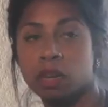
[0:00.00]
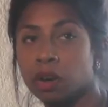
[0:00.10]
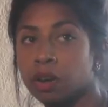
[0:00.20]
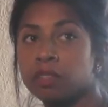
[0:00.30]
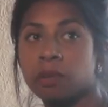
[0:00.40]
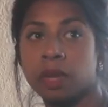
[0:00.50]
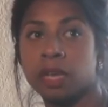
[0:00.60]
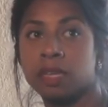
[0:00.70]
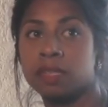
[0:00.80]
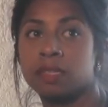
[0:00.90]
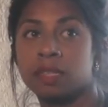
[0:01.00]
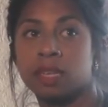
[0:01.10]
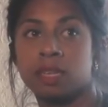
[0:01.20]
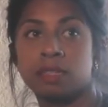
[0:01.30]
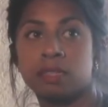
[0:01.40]
learned the ways,
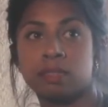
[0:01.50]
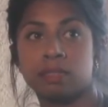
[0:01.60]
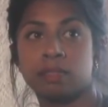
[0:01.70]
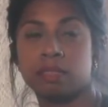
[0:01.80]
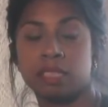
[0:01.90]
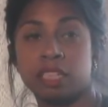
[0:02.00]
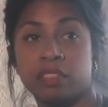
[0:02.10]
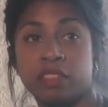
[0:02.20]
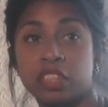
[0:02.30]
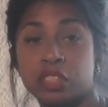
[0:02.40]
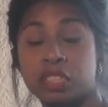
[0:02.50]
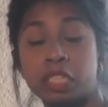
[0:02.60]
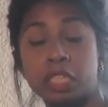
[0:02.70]
and the adventure still